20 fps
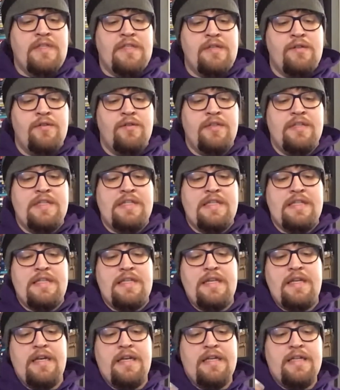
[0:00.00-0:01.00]
So the
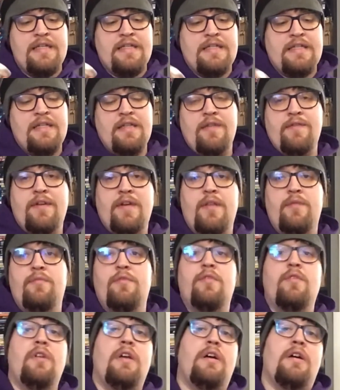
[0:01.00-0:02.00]
Sistine is still
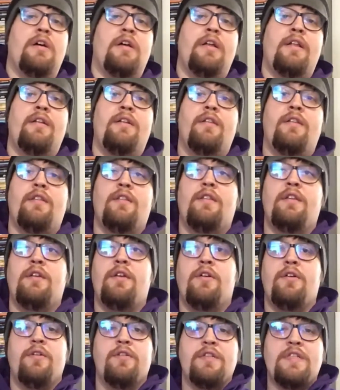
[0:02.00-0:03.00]
available on
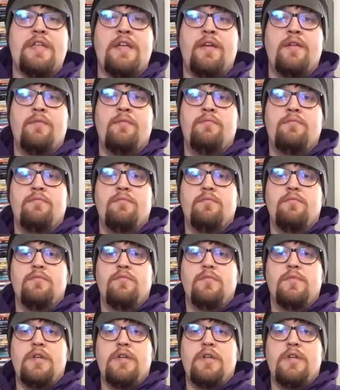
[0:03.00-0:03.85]
the Yoyo Sam